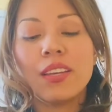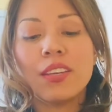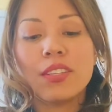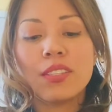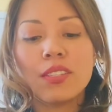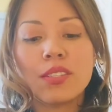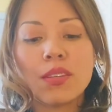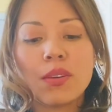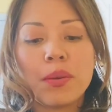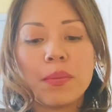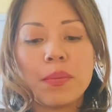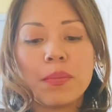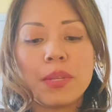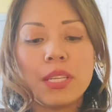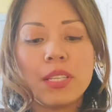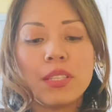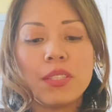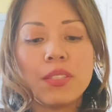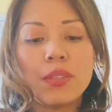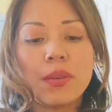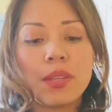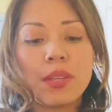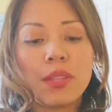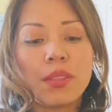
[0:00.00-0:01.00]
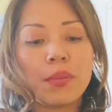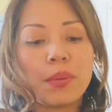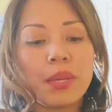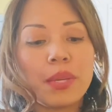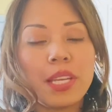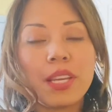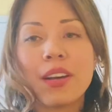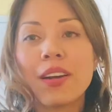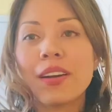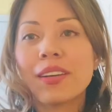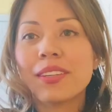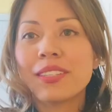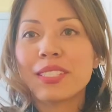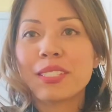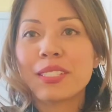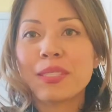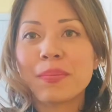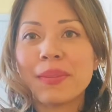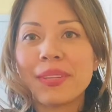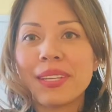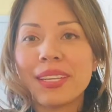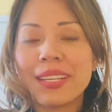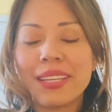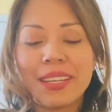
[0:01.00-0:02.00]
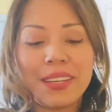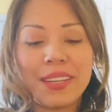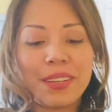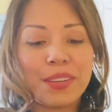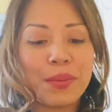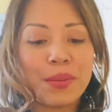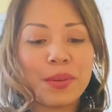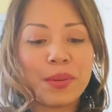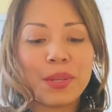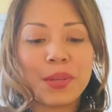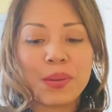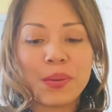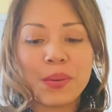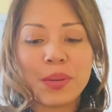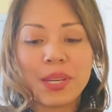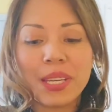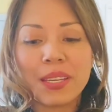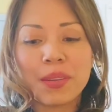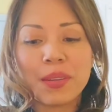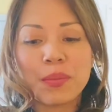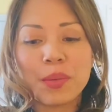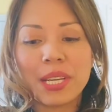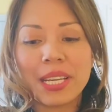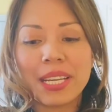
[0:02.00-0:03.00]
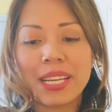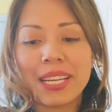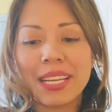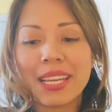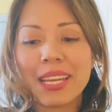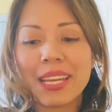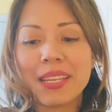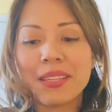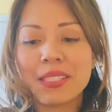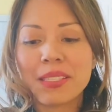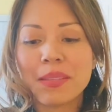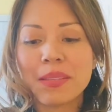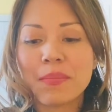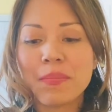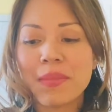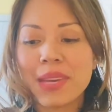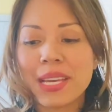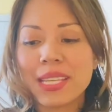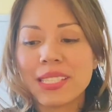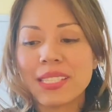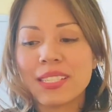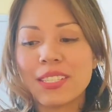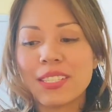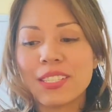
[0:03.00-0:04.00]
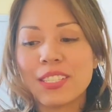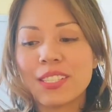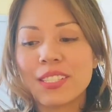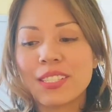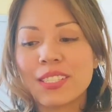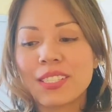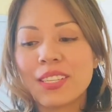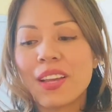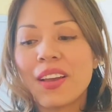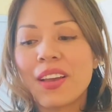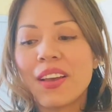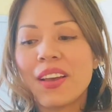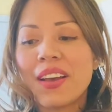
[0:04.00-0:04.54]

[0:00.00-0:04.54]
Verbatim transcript: So I'm going to do a three card split here real quick and we're going to get some messages